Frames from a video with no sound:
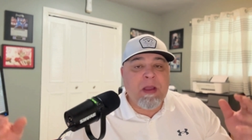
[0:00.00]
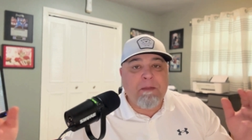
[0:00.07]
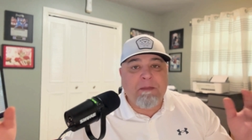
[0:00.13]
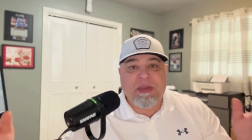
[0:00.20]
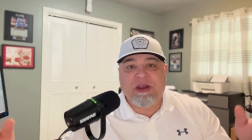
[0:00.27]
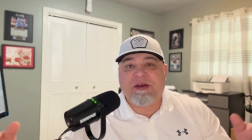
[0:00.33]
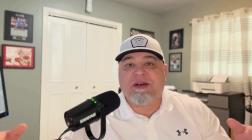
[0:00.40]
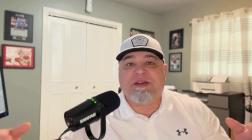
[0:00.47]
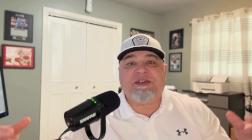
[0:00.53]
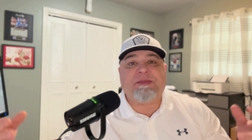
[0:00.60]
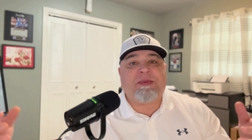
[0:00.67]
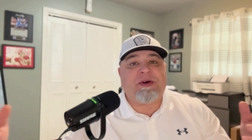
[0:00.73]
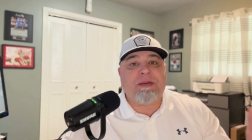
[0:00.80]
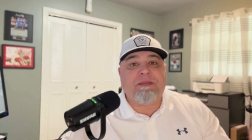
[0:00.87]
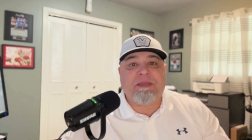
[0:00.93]
millions
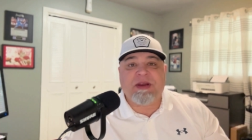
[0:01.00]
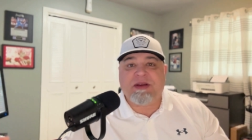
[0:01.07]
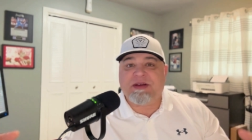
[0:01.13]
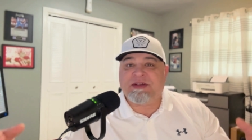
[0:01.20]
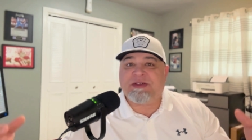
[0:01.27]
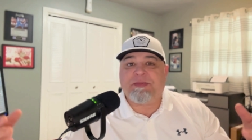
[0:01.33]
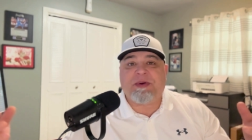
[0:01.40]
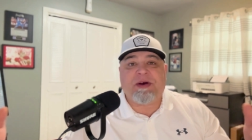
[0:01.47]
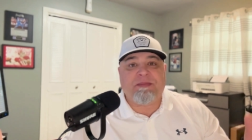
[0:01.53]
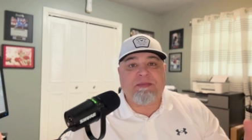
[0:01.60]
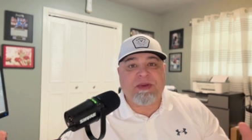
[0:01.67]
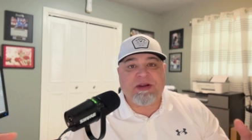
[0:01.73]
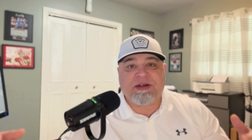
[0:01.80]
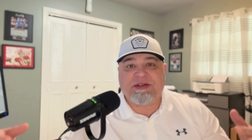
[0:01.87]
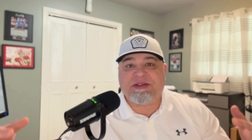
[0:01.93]
upon millions upon
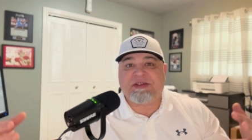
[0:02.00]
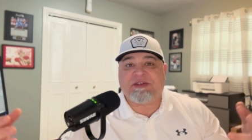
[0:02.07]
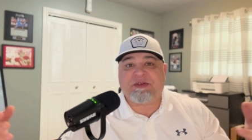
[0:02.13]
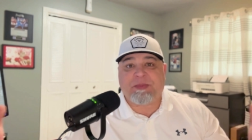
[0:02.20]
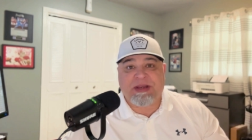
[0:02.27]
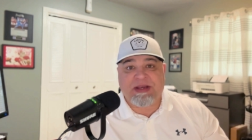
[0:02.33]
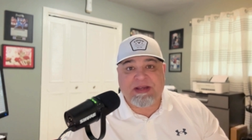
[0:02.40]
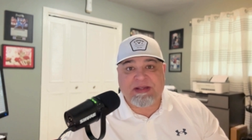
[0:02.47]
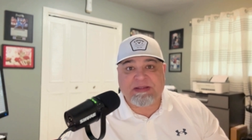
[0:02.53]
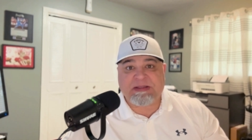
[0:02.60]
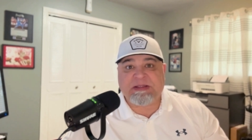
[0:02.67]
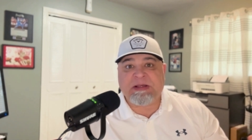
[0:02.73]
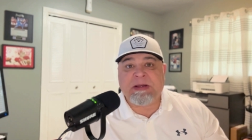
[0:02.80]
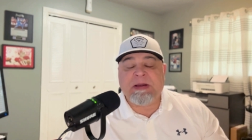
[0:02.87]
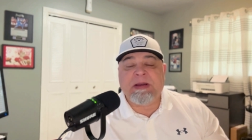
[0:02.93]
millions of
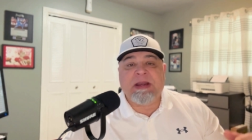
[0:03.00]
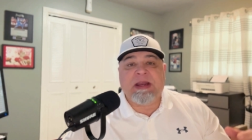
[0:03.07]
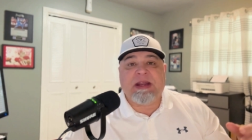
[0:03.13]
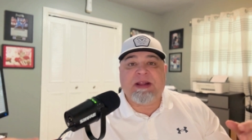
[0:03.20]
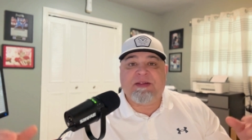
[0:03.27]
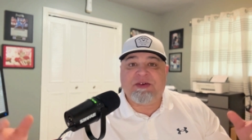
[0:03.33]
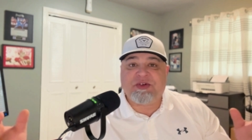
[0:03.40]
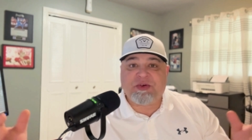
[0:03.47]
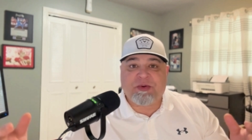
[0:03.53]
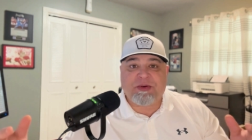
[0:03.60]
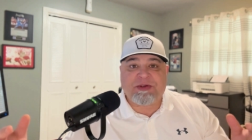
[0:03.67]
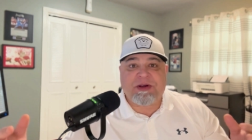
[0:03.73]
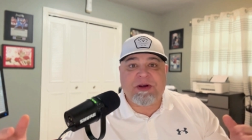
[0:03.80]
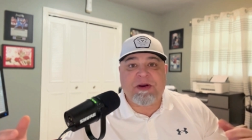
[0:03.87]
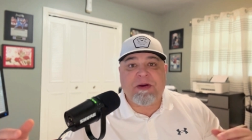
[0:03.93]
spins. And in the
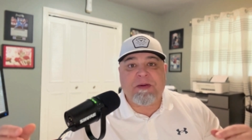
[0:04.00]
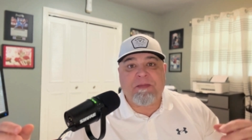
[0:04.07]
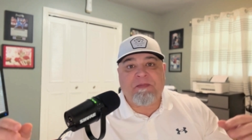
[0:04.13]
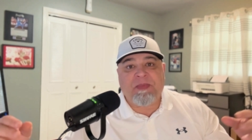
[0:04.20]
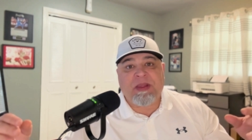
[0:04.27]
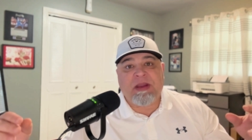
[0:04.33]
short term,